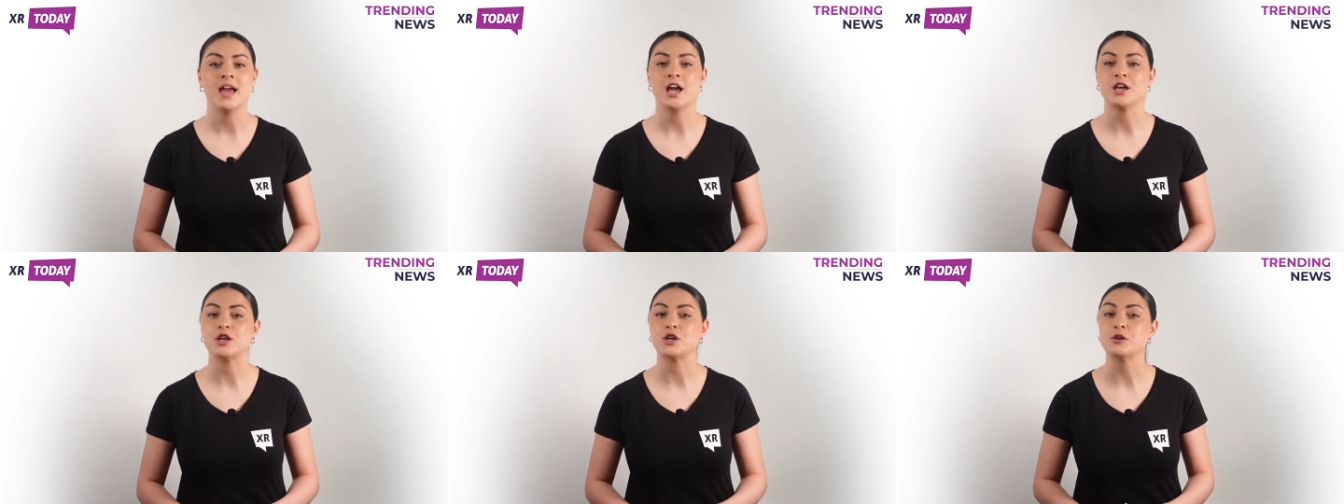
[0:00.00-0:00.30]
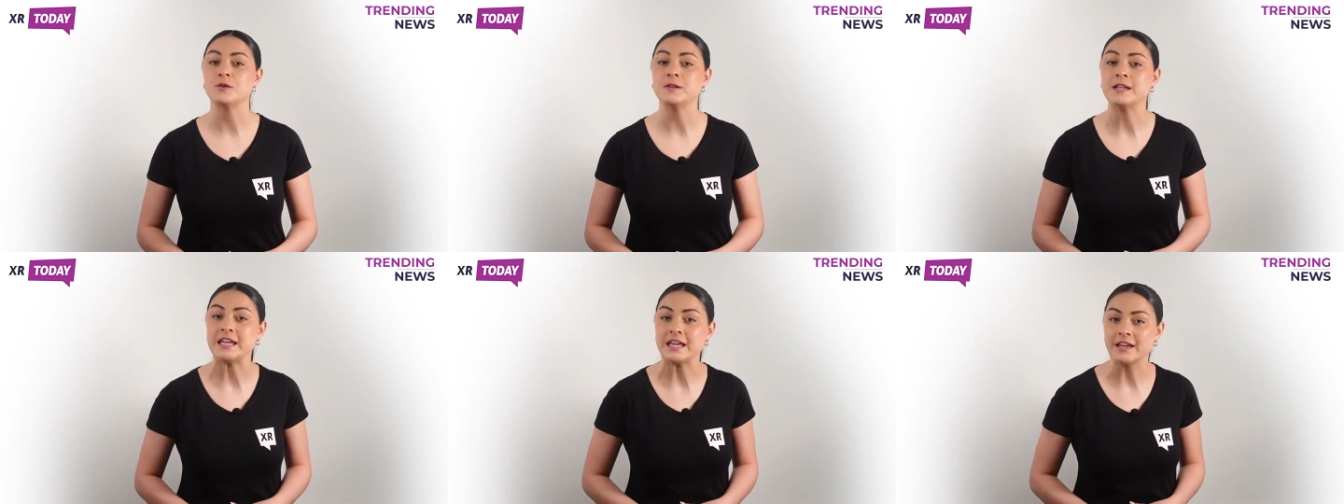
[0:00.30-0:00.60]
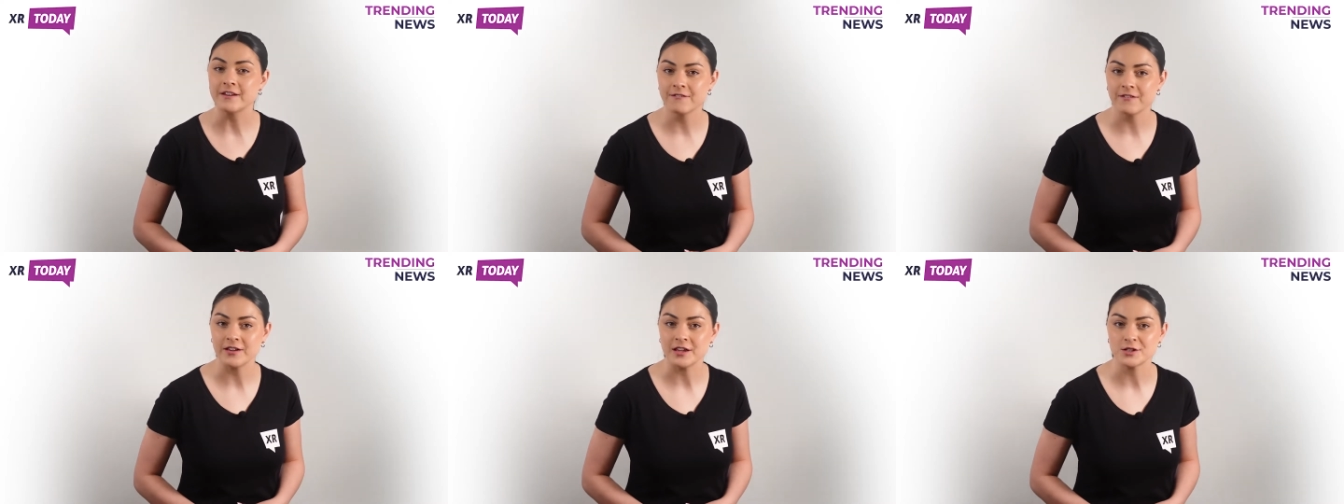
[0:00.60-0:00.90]
a
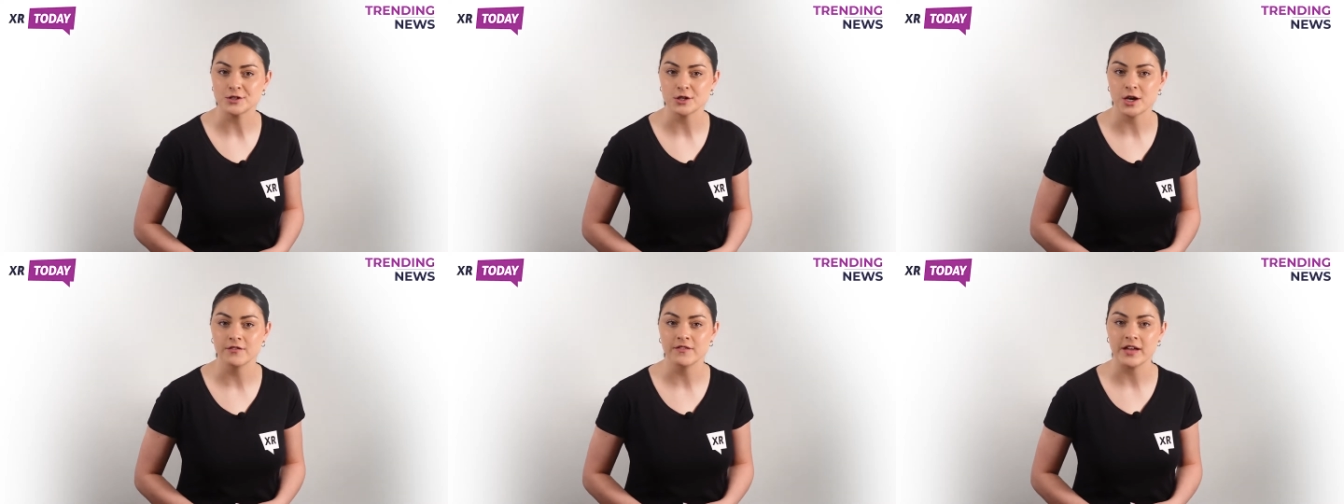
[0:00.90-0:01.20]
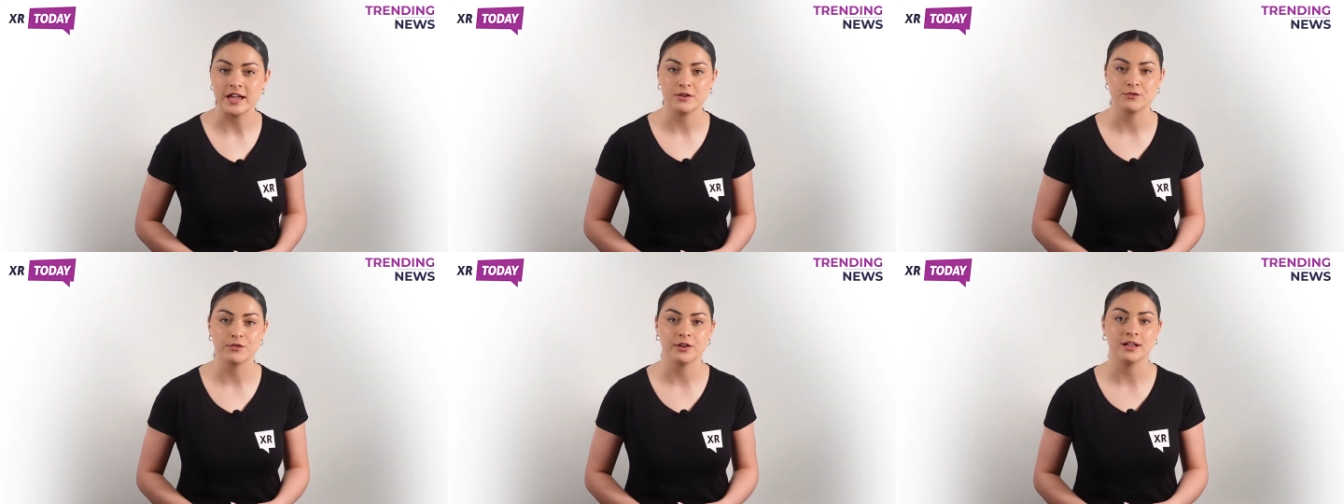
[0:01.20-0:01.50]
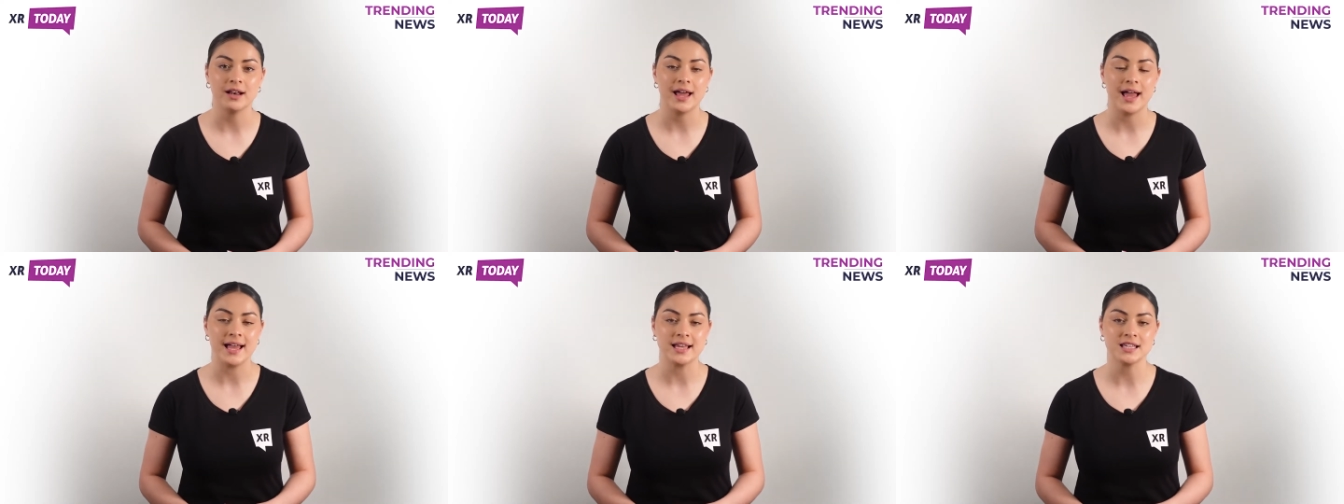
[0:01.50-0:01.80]
unique feature of
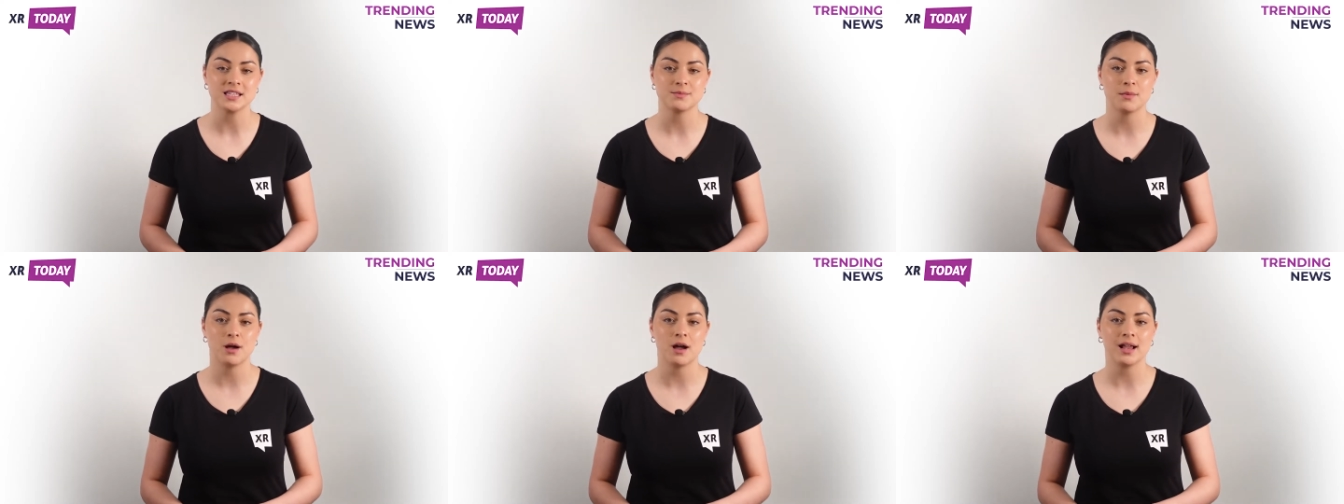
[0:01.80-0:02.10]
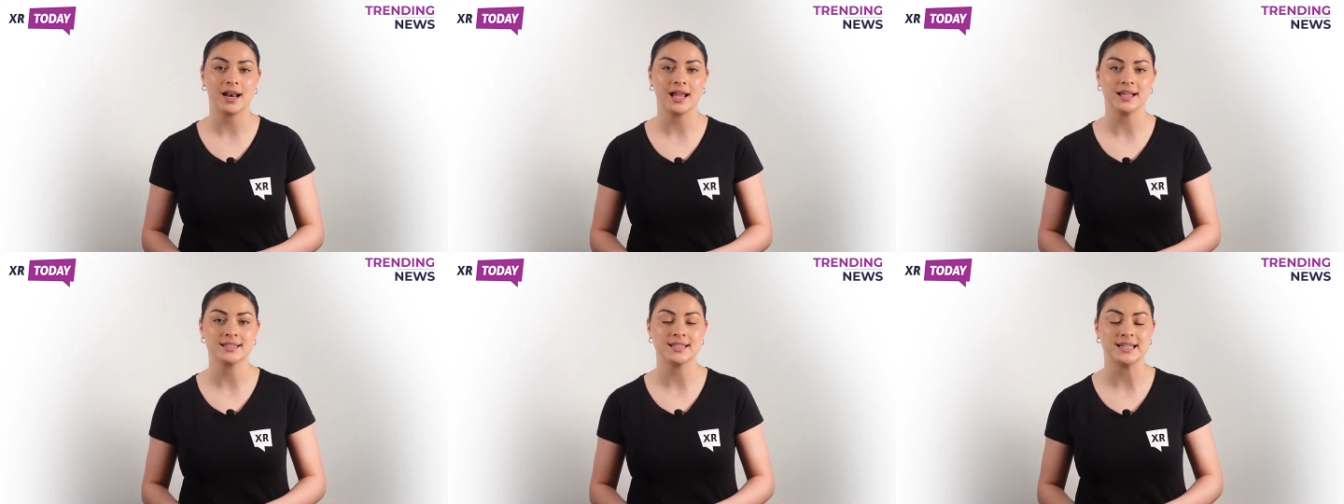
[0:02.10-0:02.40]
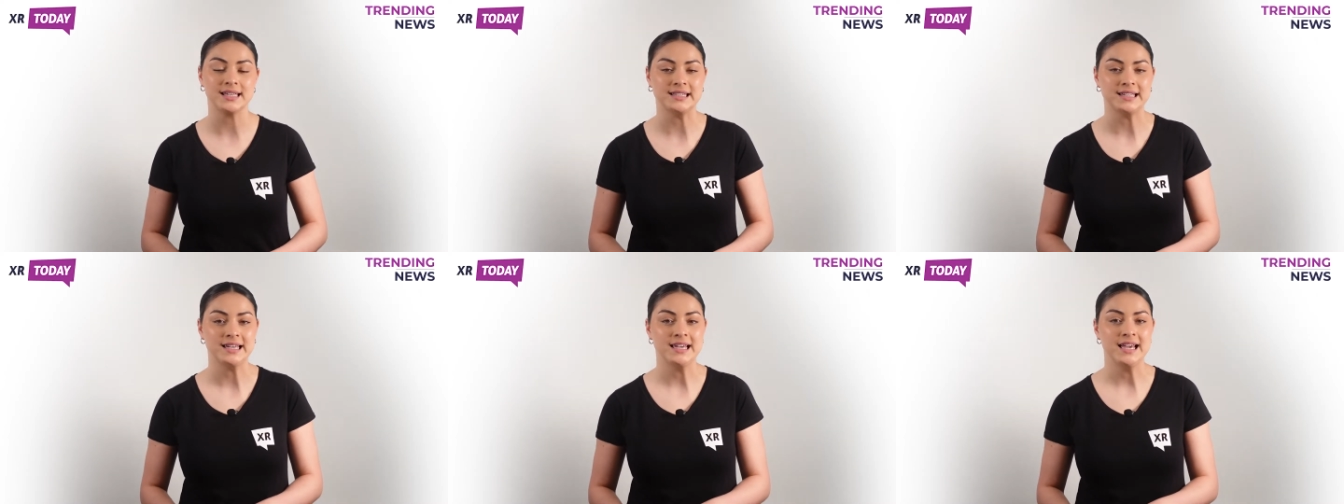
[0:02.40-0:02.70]
Nreal Air smart glasses.